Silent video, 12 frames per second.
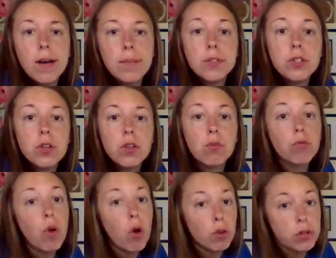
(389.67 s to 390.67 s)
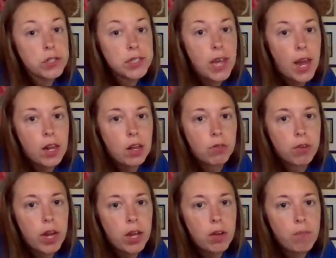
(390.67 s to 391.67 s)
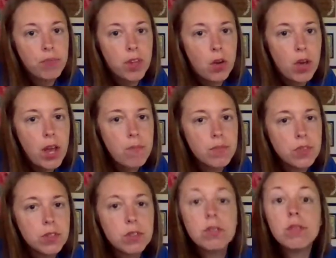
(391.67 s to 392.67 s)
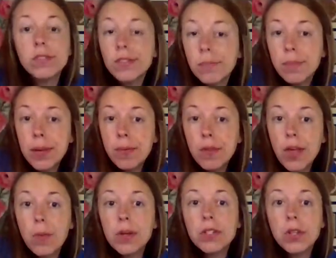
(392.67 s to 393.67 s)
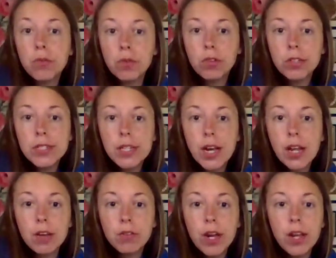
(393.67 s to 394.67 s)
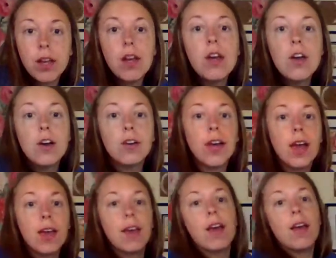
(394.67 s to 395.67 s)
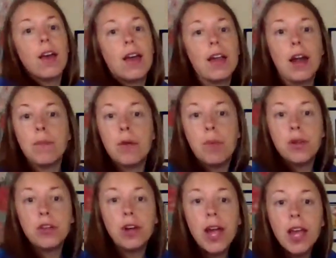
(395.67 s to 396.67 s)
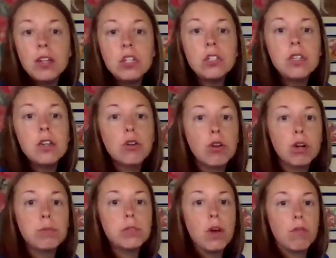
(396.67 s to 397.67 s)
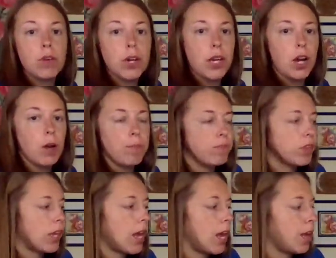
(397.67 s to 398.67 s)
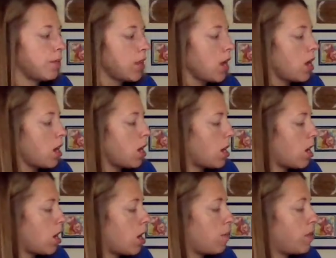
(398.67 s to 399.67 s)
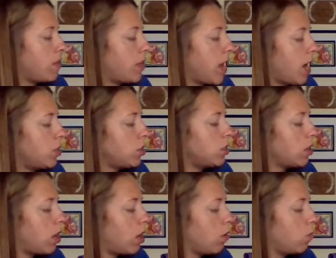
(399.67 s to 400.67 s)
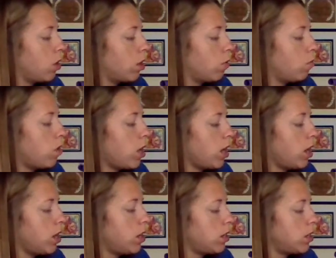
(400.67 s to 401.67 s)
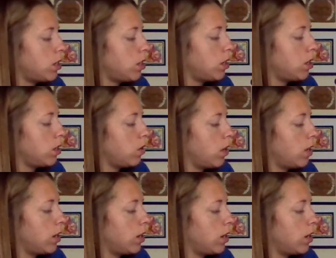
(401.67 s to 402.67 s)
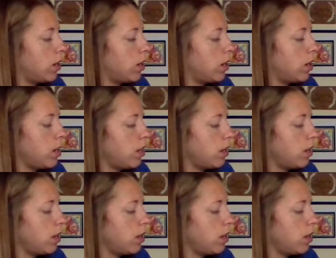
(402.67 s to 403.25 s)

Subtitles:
to the roller skating rink. Okay, some people that went to the roller skating rink. Okay, and I'm going to put their ages in groups over here. Okay, the ages were 1 to 10,